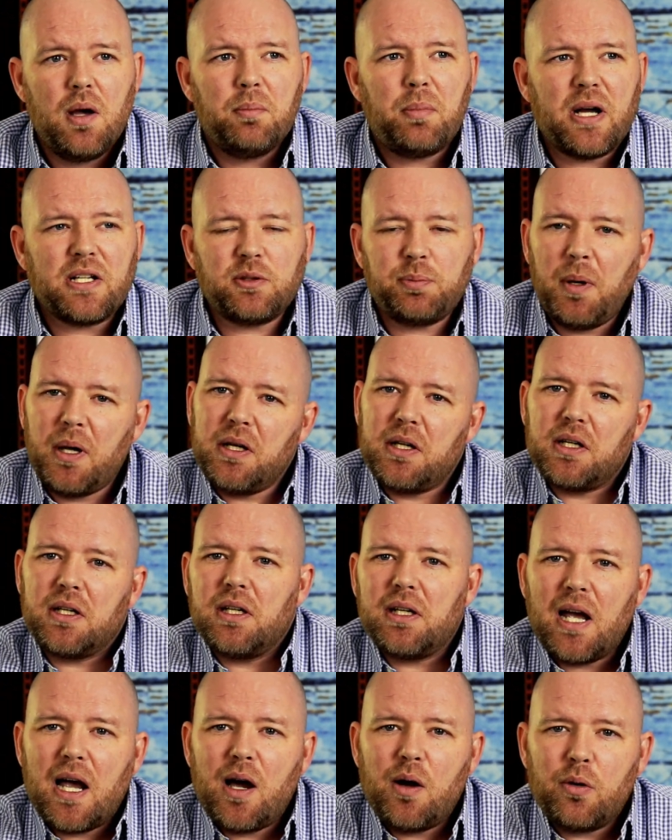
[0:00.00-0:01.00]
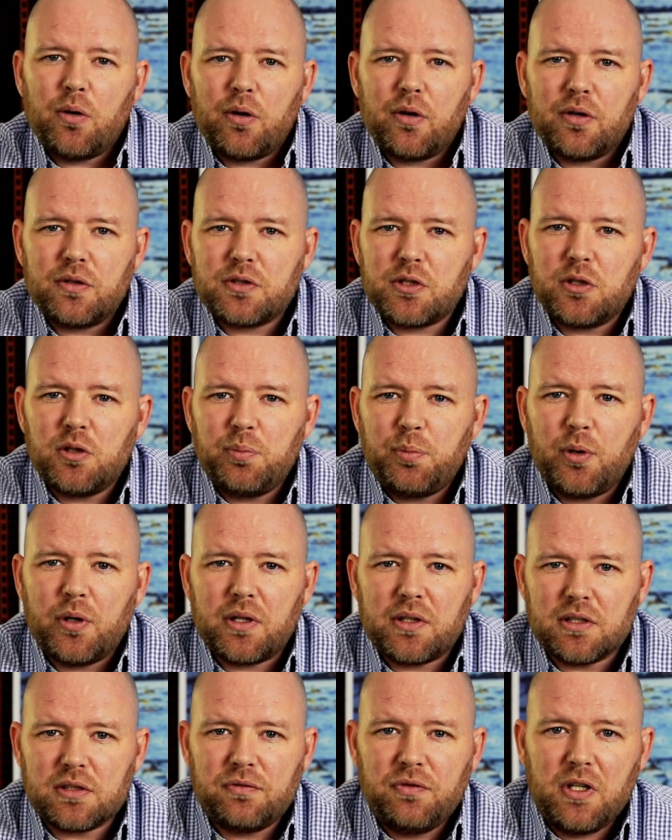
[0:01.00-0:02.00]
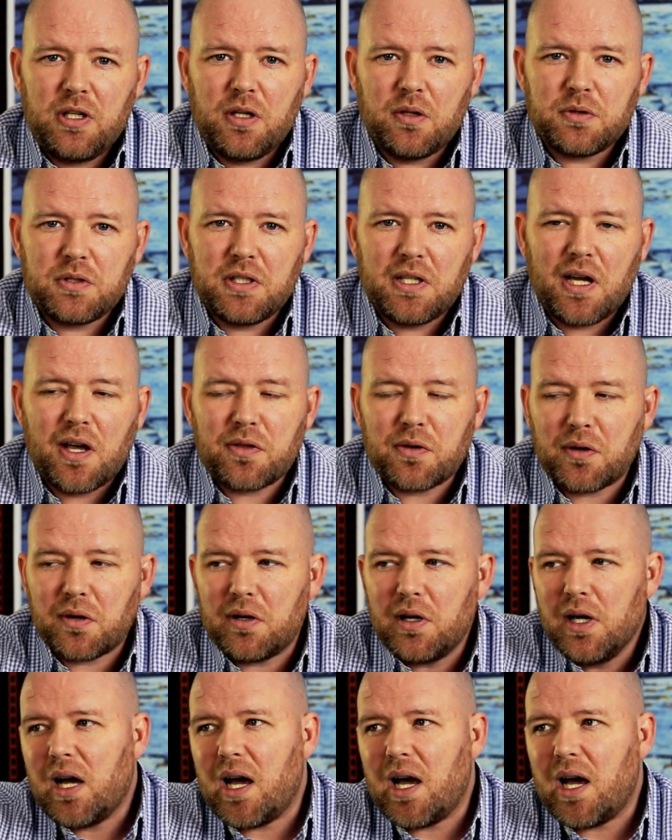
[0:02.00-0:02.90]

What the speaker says: By spending an hour or two putting this video together,